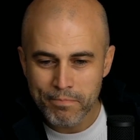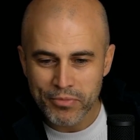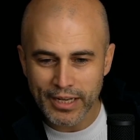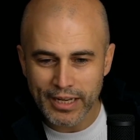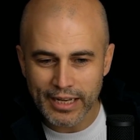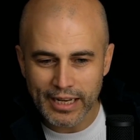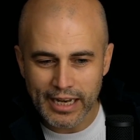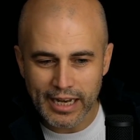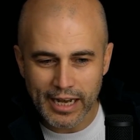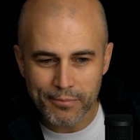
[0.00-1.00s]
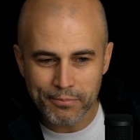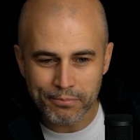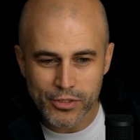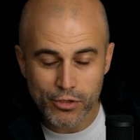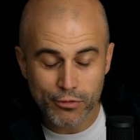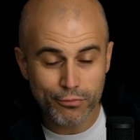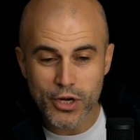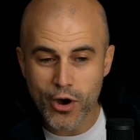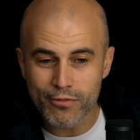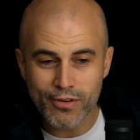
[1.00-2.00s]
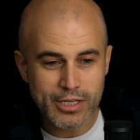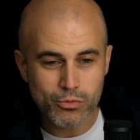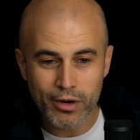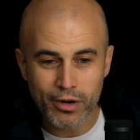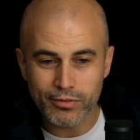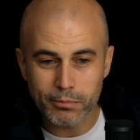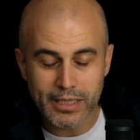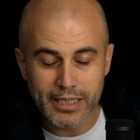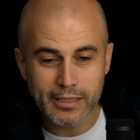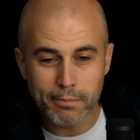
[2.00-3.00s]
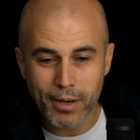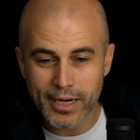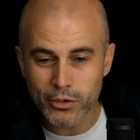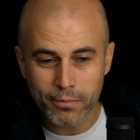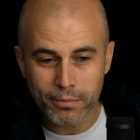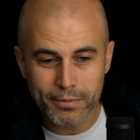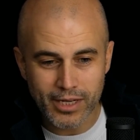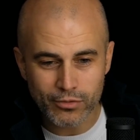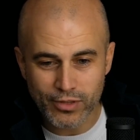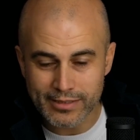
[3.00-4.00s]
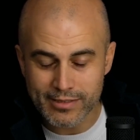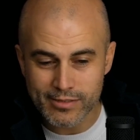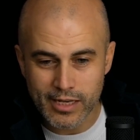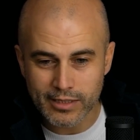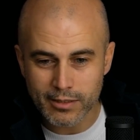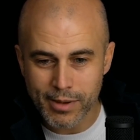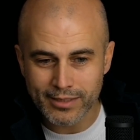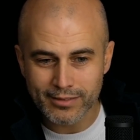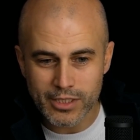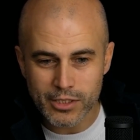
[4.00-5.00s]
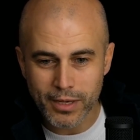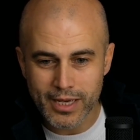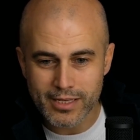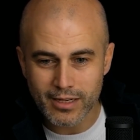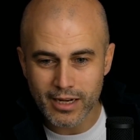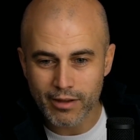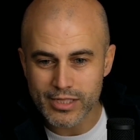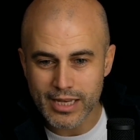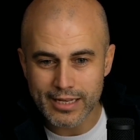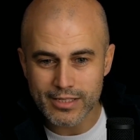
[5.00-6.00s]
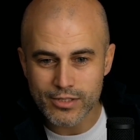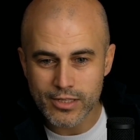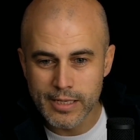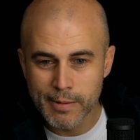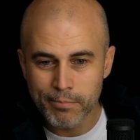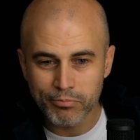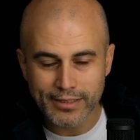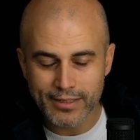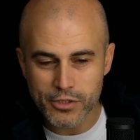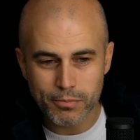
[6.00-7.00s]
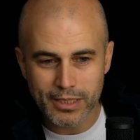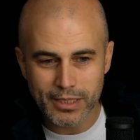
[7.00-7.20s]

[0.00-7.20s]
Sofinnova is one of the big pan-European funds in the Medtech space and life science that is